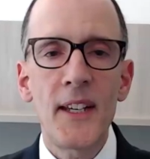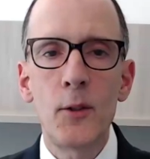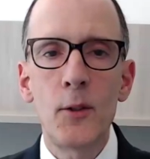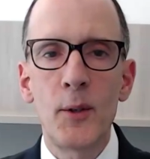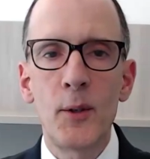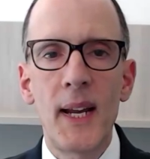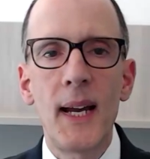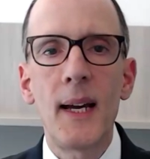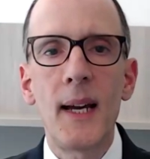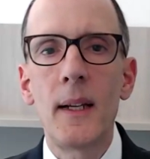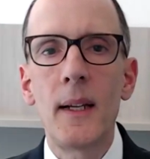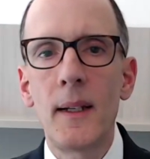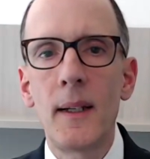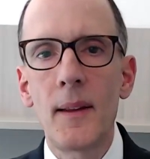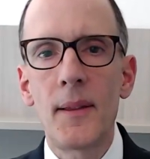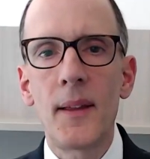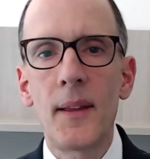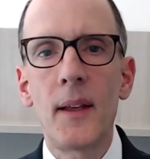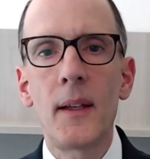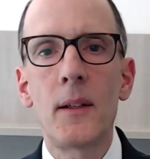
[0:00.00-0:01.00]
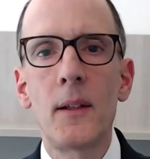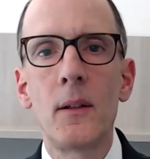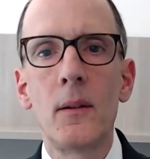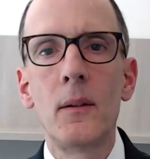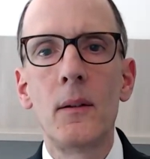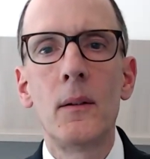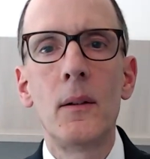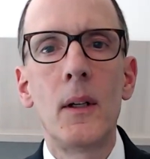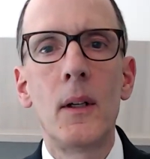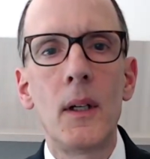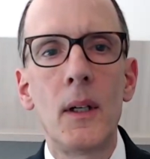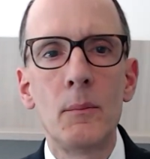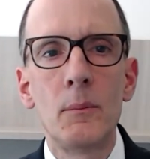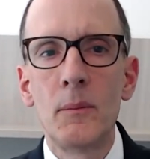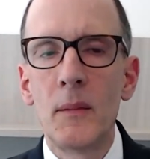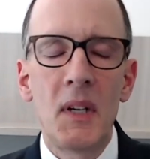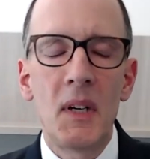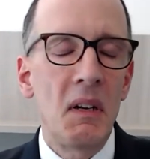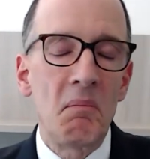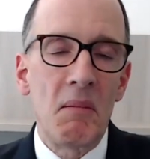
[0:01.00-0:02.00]
think you can. I think
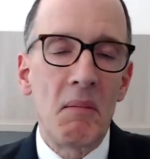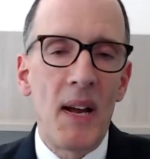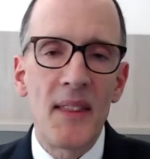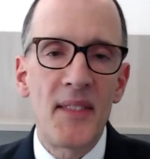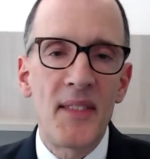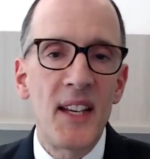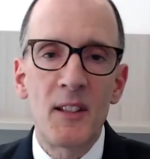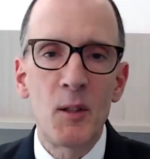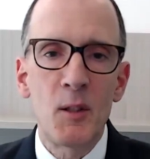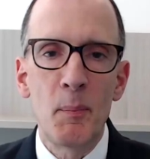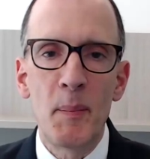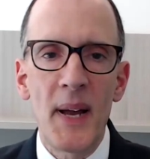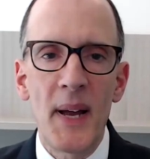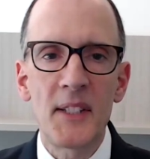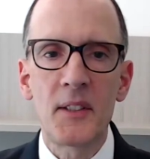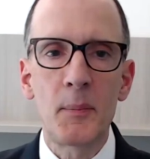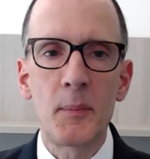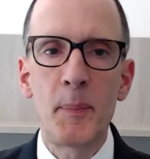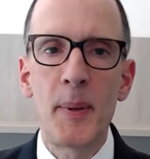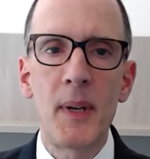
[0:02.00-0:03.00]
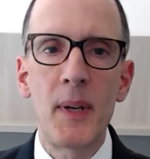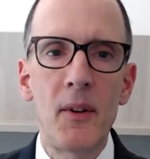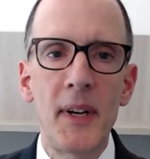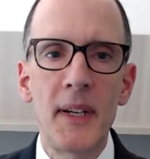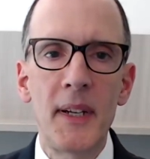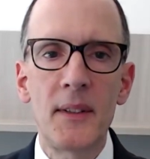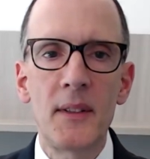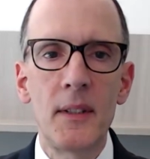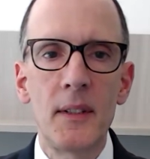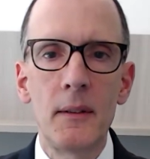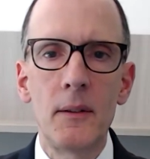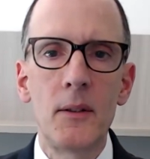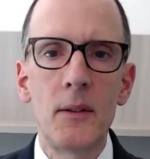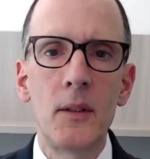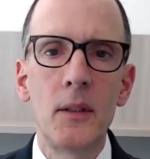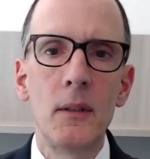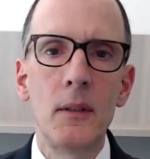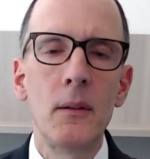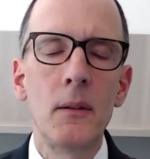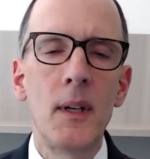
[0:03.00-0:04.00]
the best period
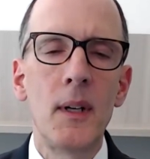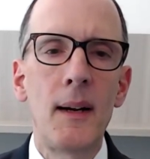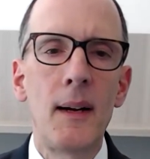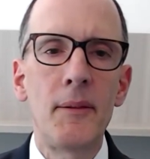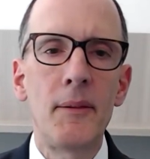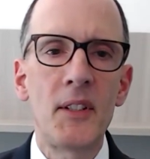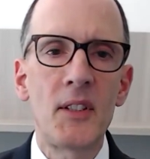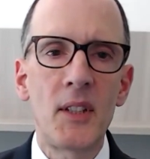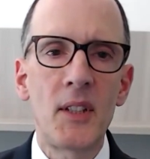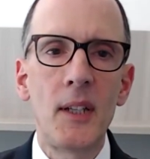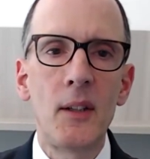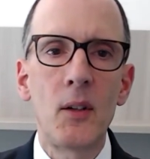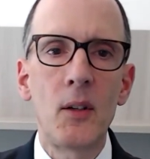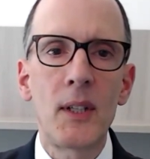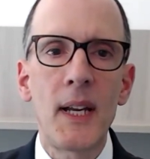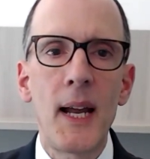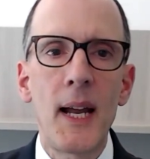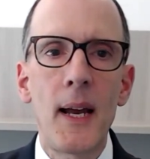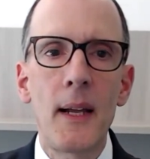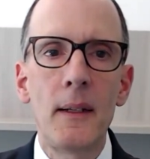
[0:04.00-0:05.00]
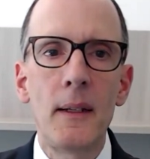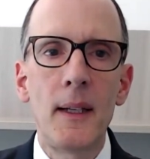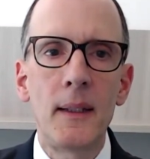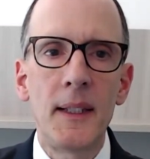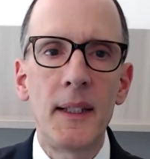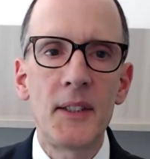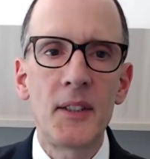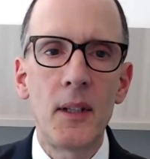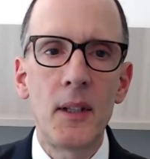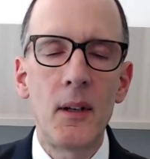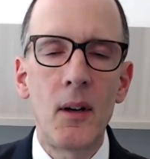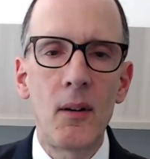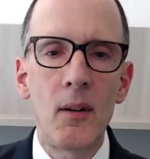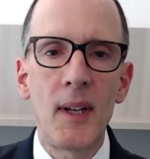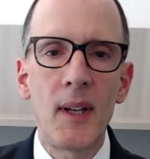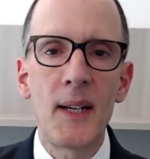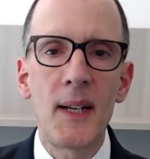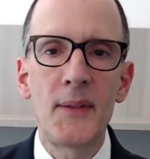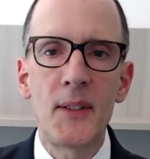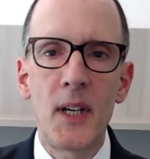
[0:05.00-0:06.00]
to obviously look at least in our
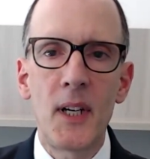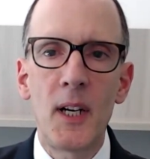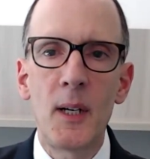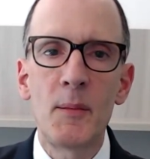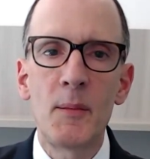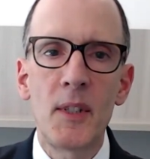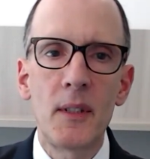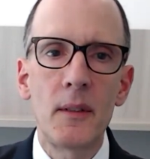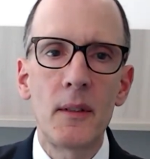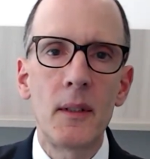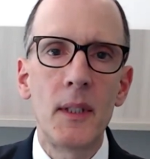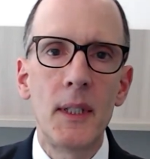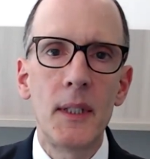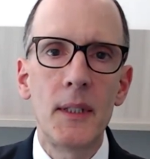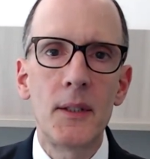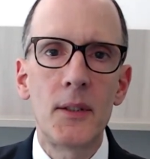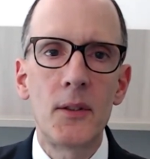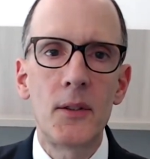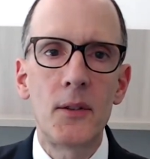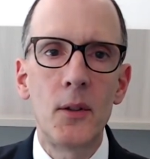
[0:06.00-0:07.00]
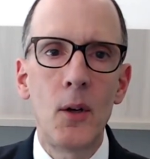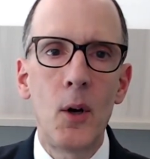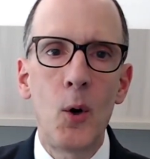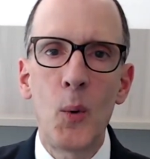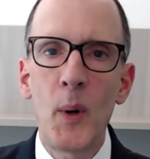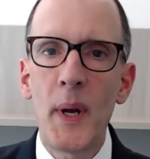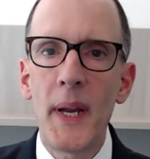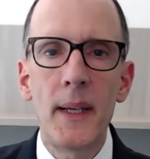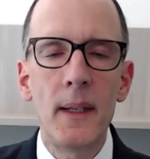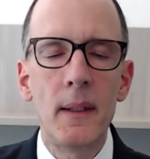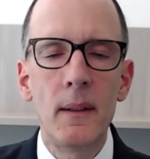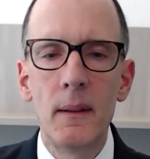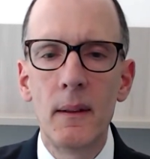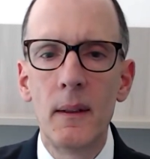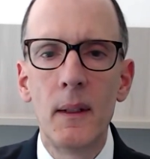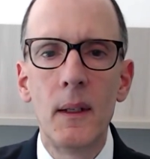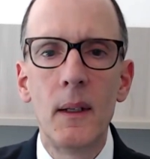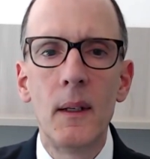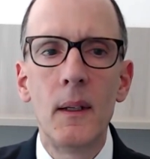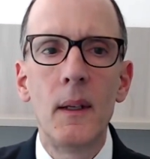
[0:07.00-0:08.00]
lifetimes, is 08.
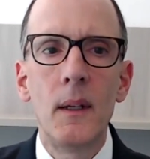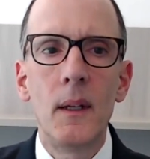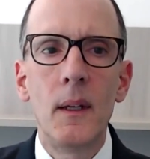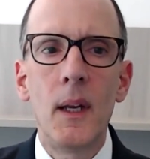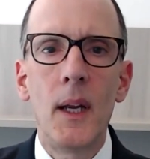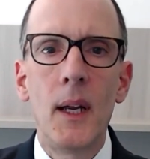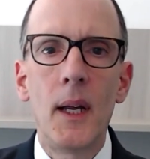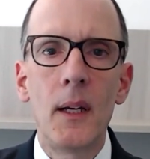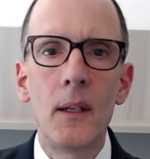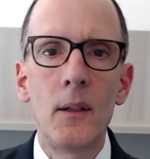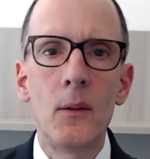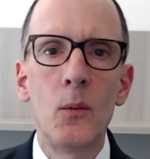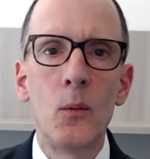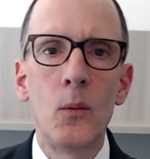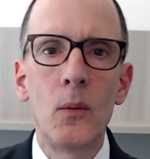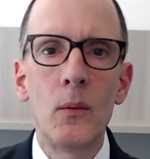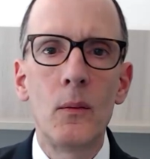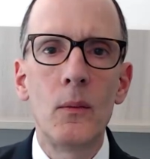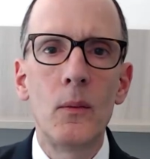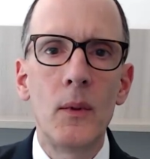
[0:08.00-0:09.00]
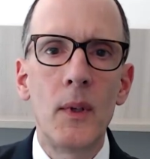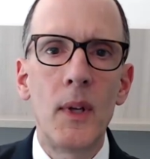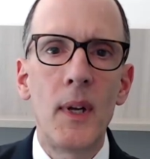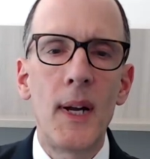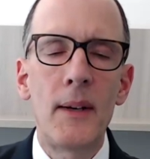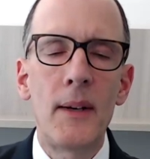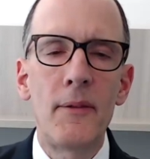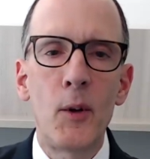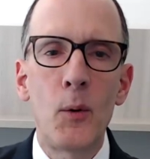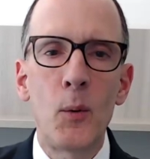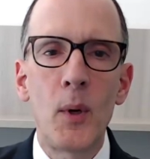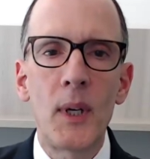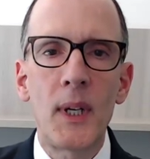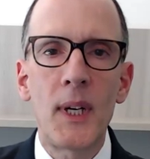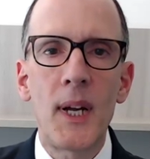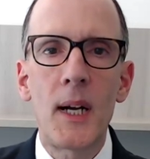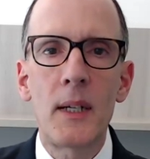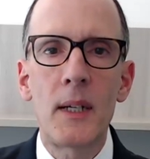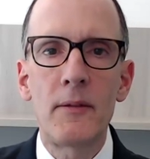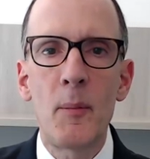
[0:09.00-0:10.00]
And
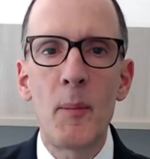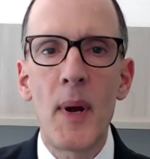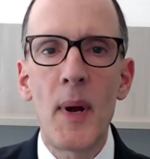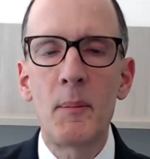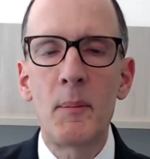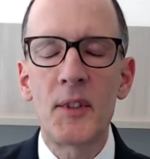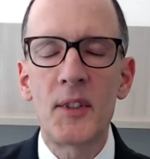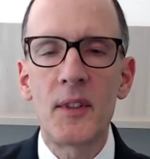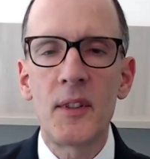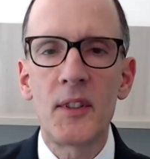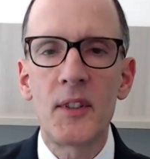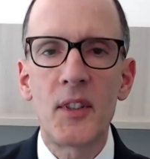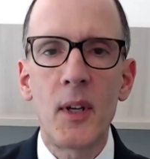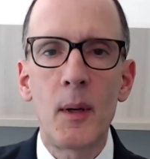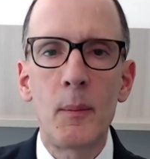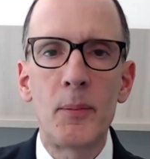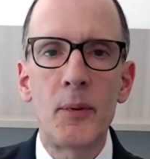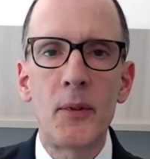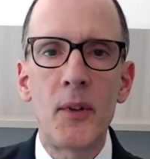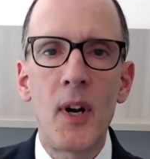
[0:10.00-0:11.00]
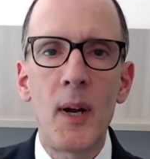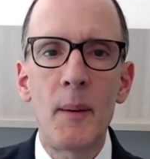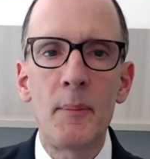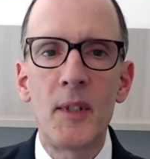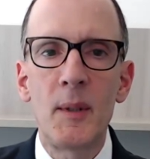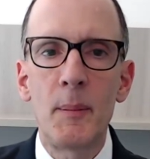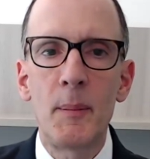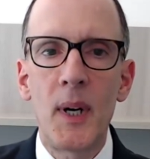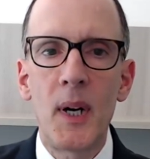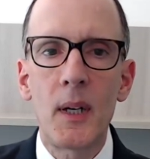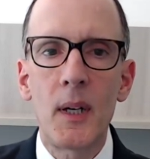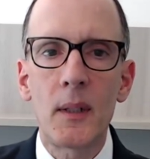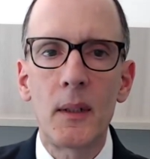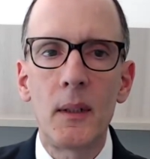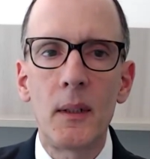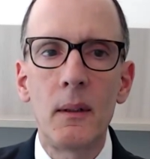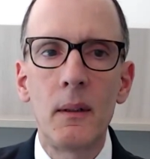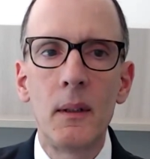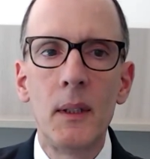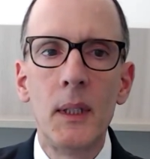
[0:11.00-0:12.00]
everyone kind of remembers the subprime
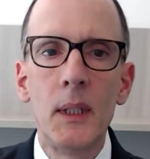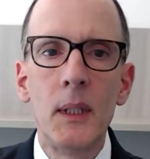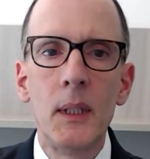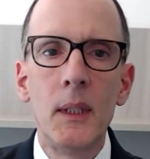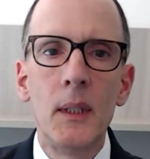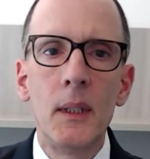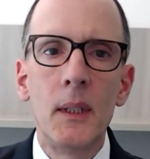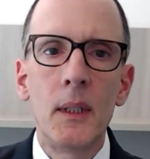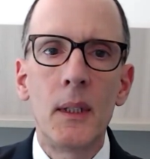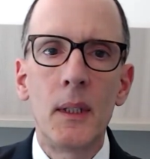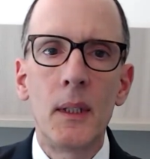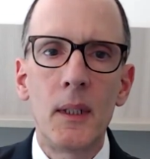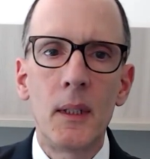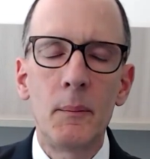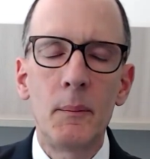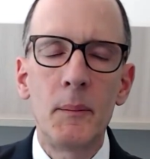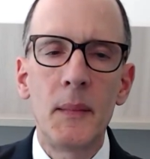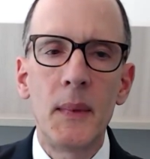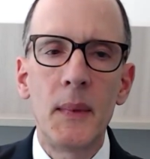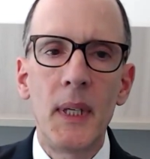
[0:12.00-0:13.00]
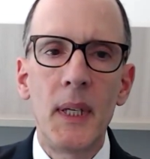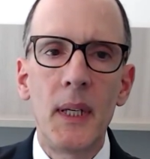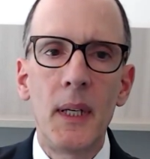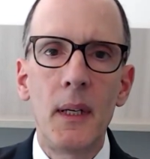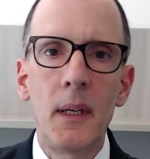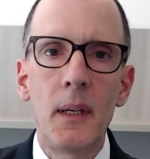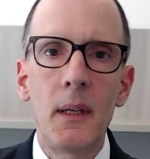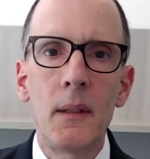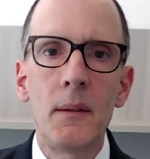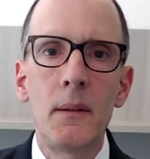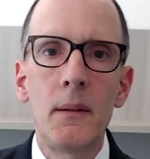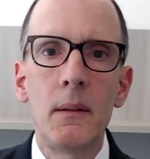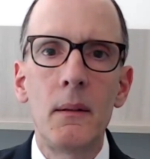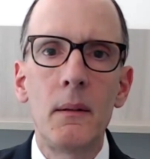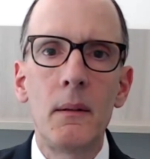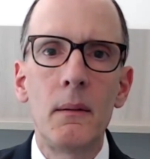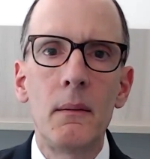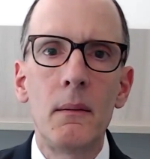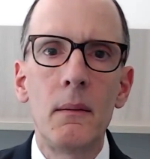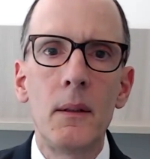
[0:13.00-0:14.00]
debacle. And
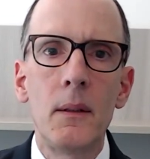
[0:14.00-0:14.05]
